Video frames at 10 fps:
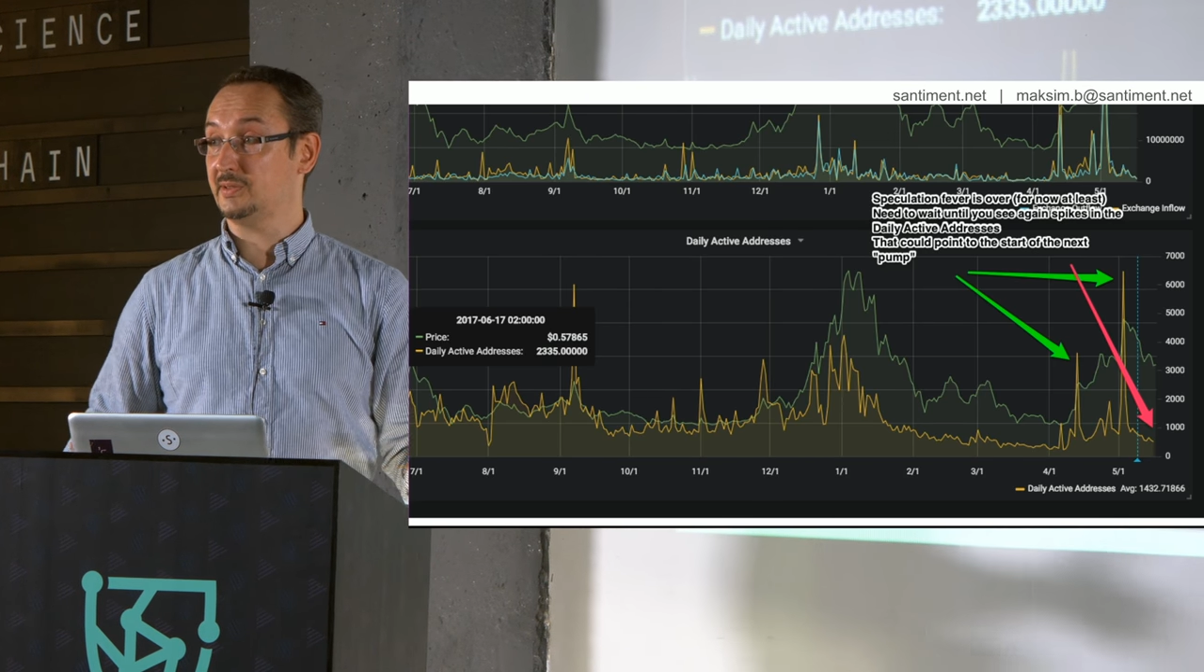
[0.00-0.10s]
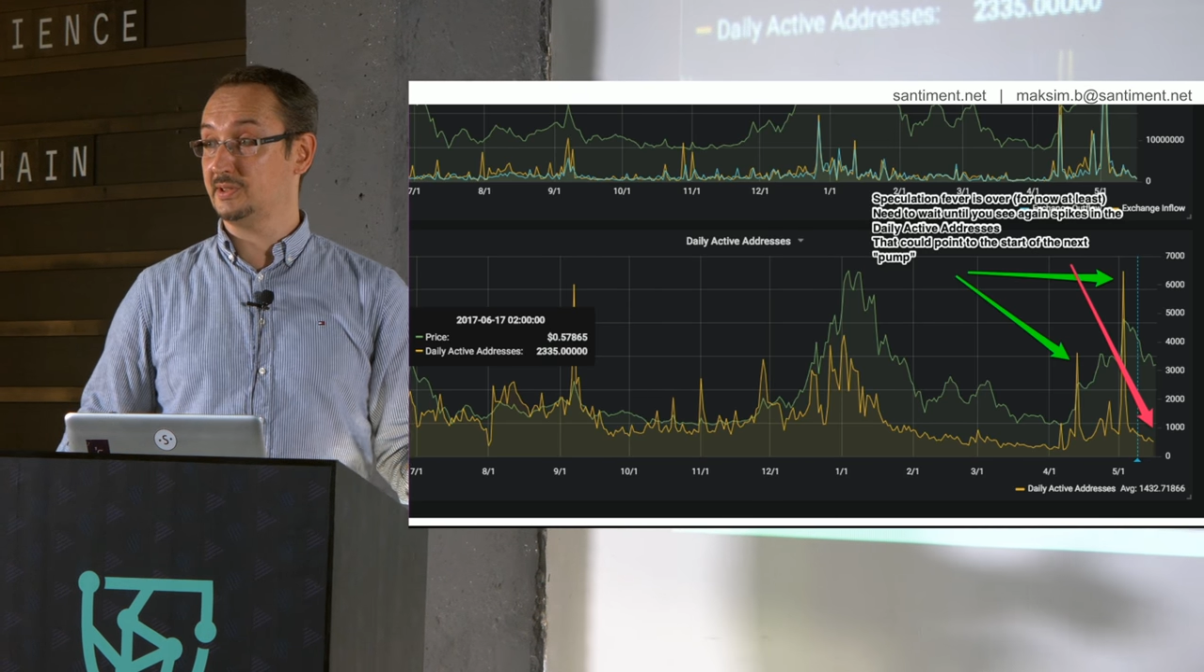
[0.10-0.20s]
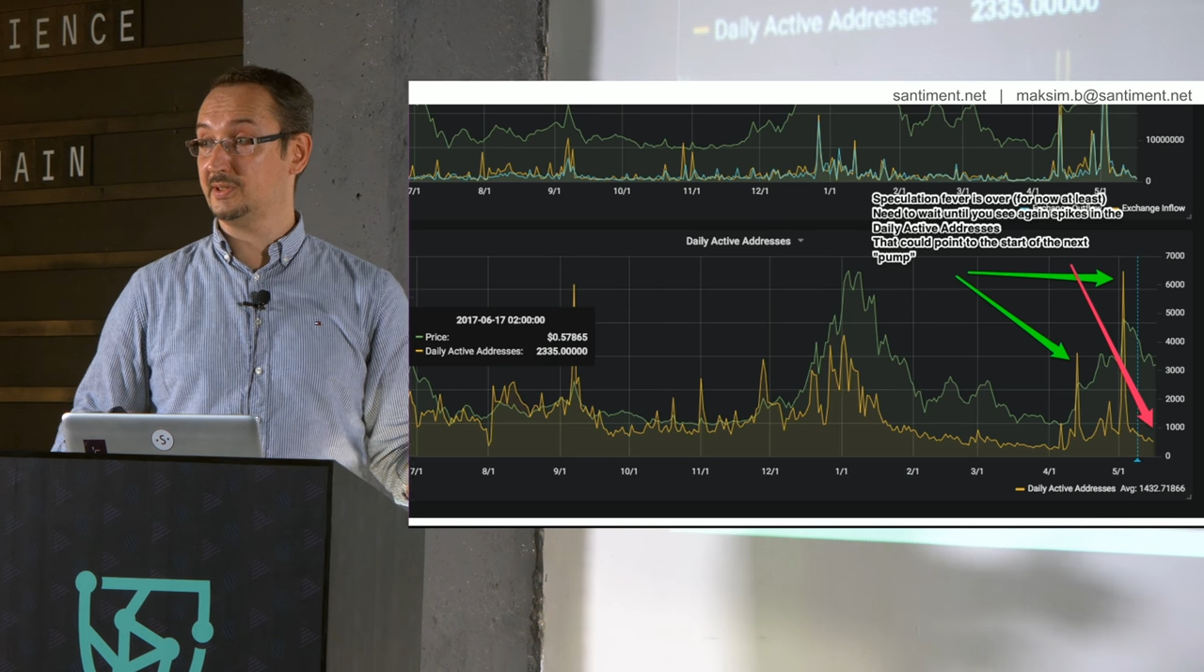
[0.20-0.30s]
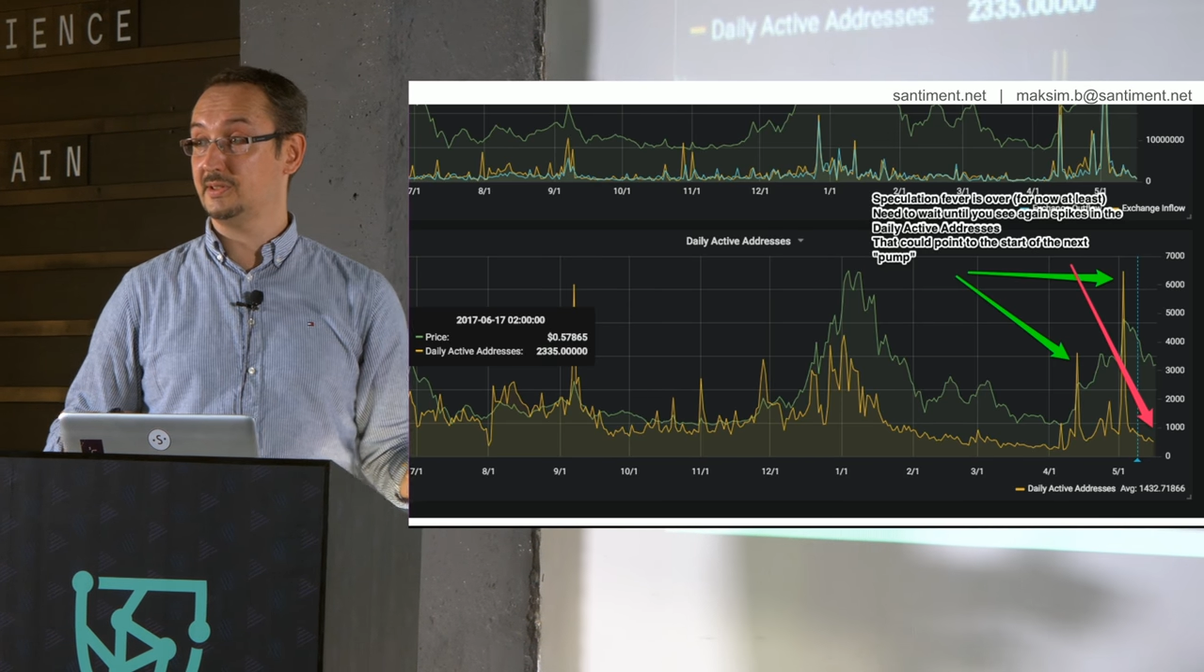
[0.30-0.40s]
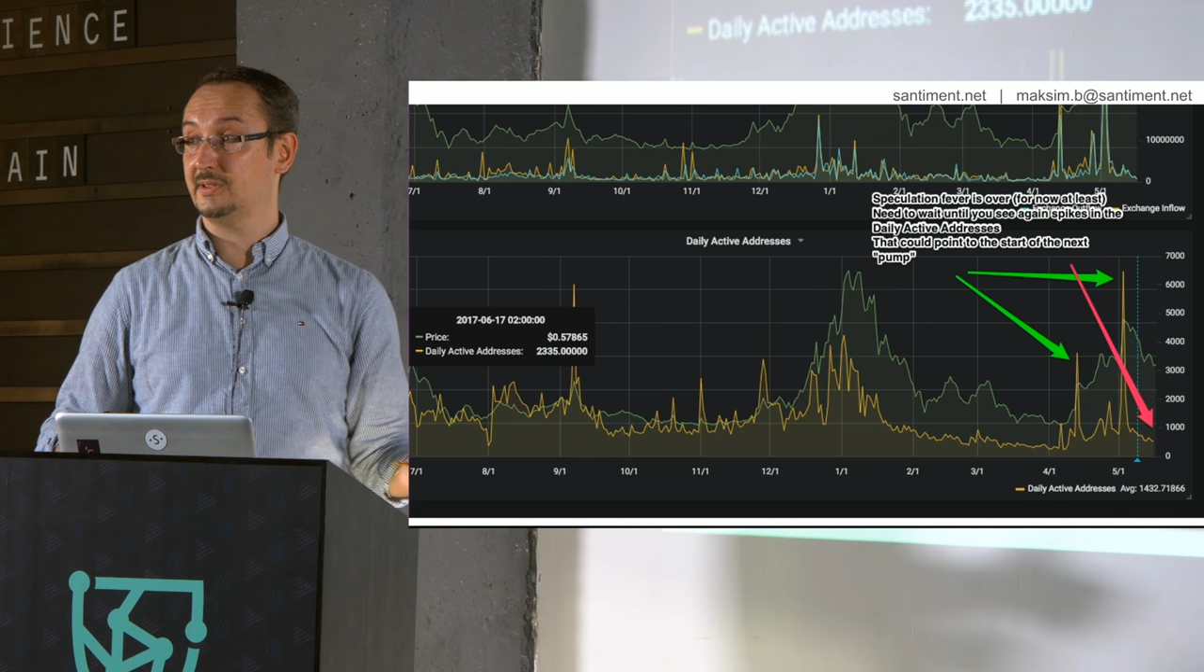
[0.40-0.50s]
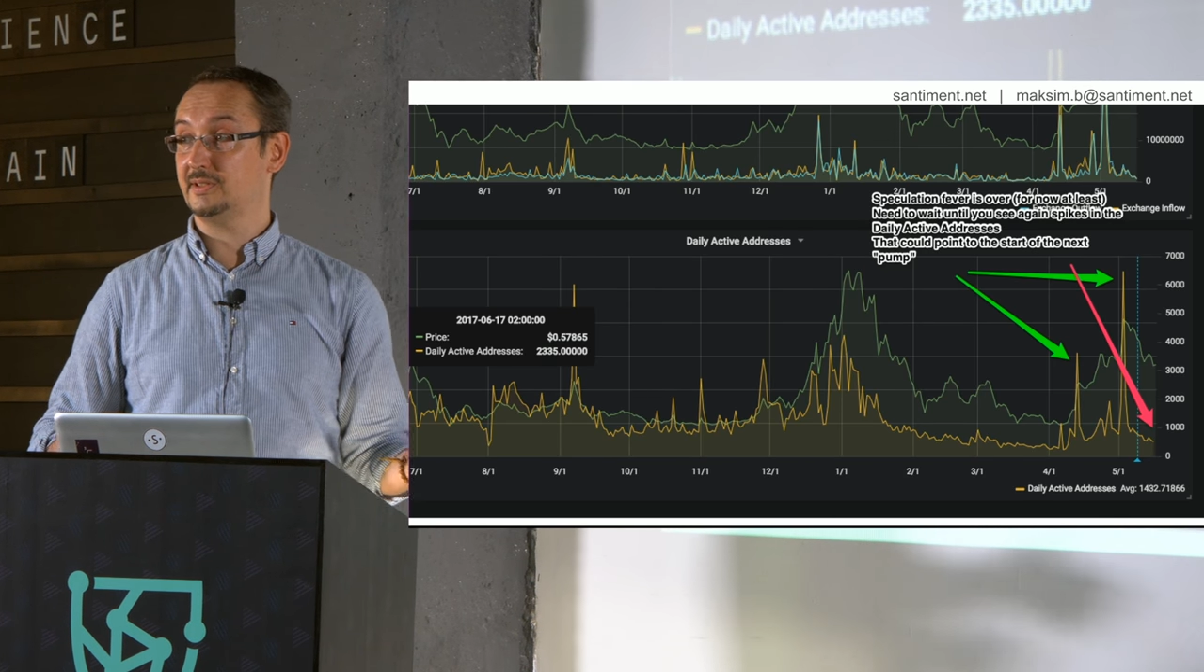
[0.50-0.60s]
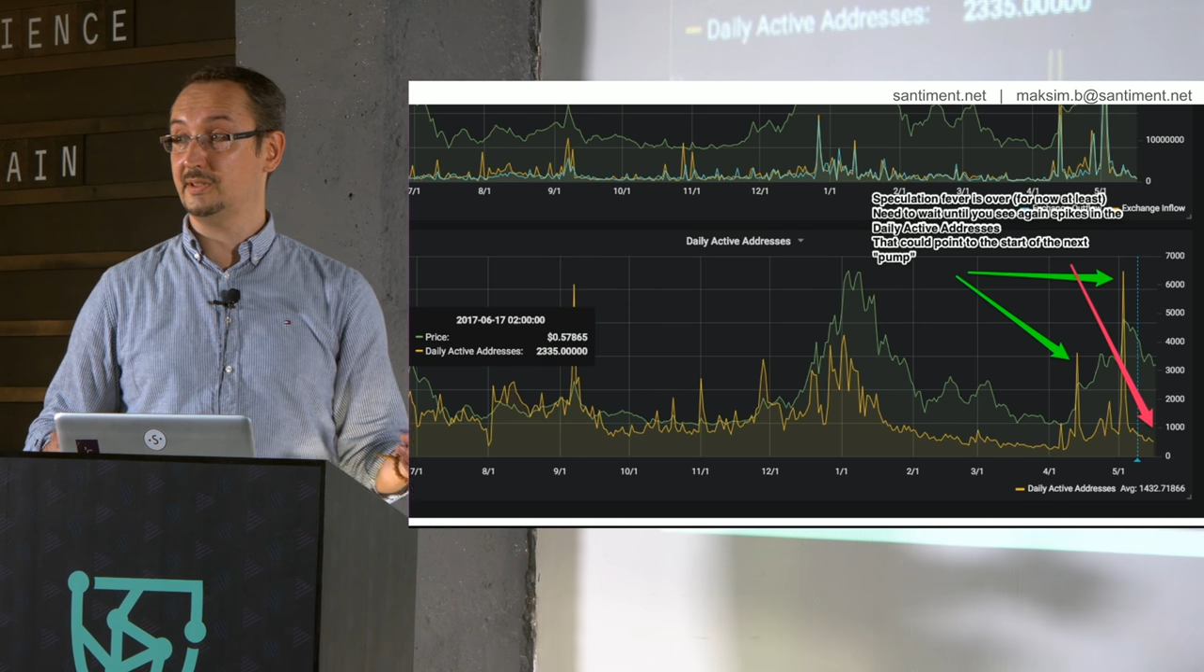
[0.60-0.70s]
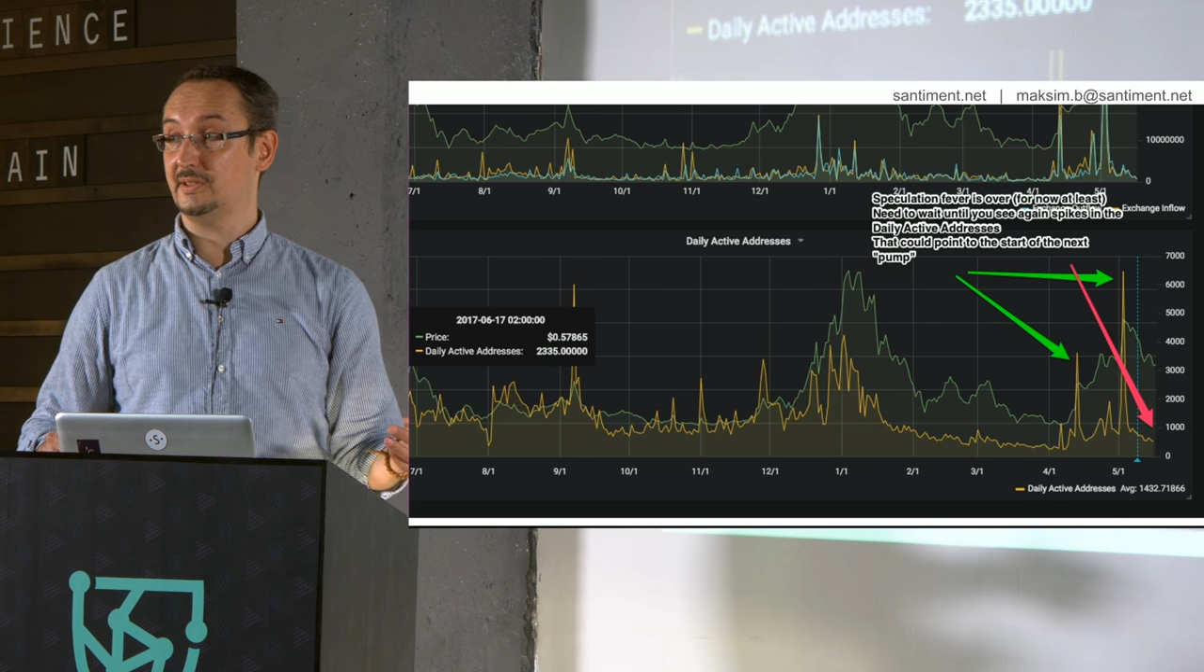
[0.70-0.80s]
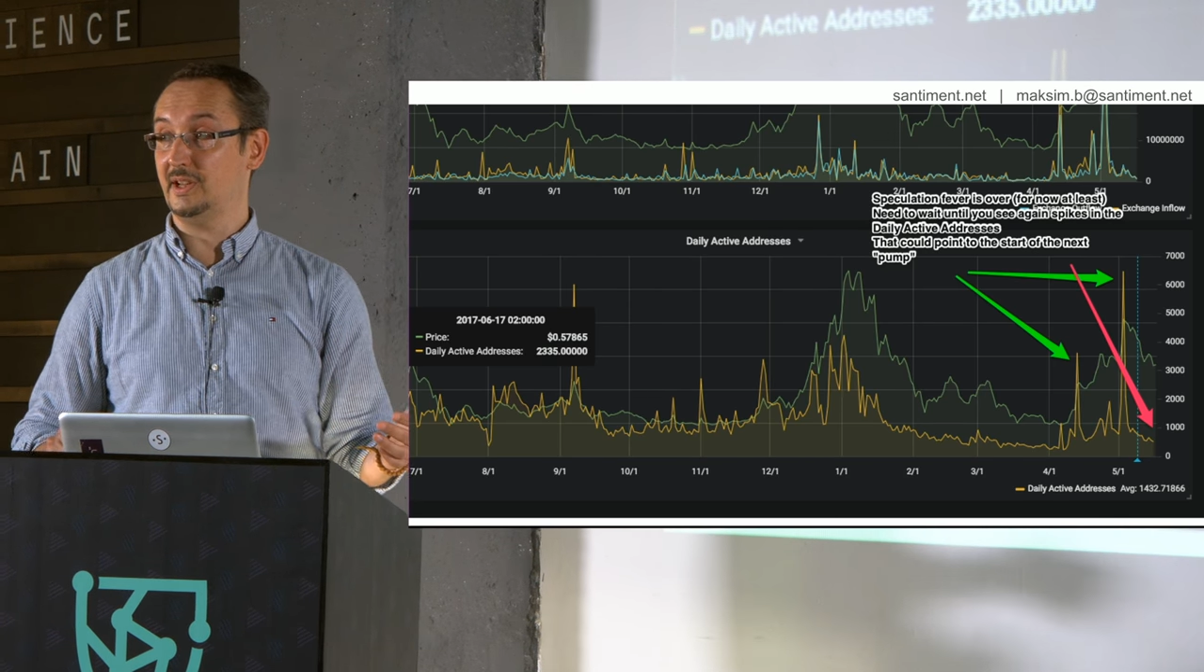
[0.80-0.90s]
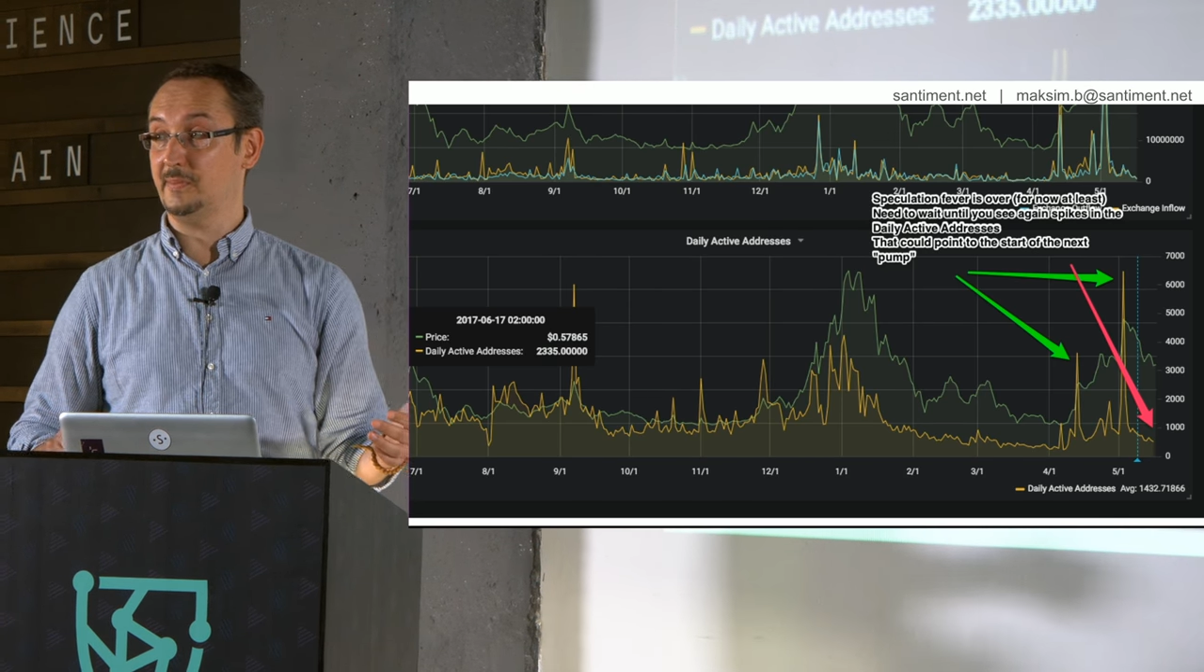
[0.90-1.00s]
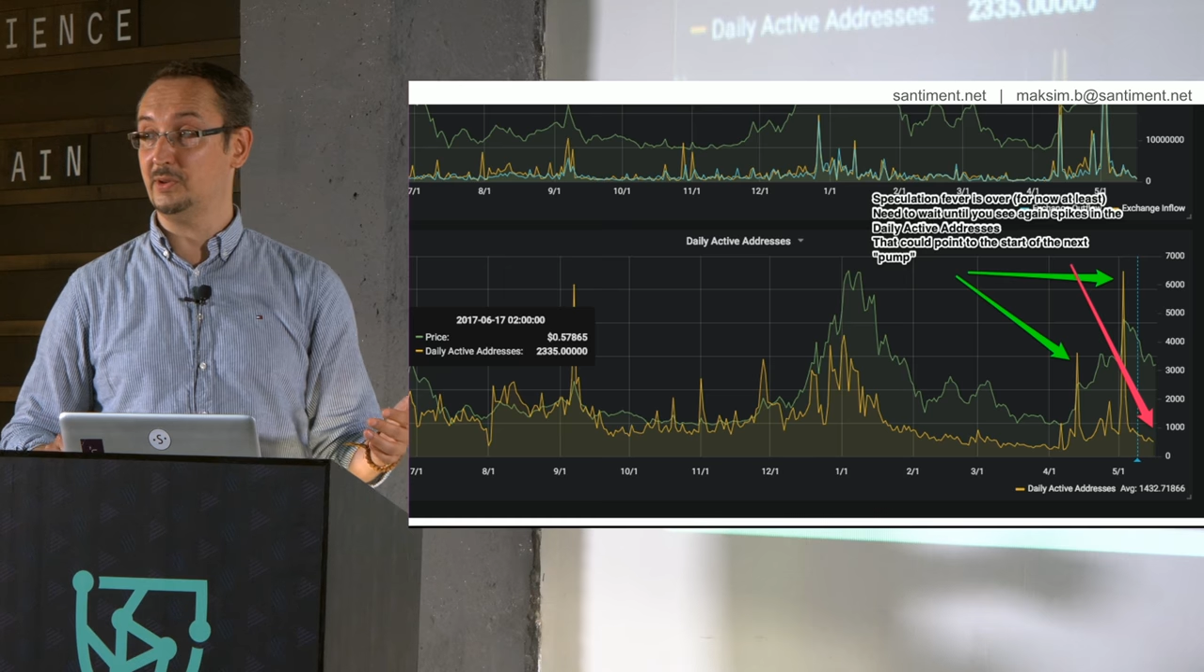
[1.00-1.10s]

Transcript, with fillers: background noise,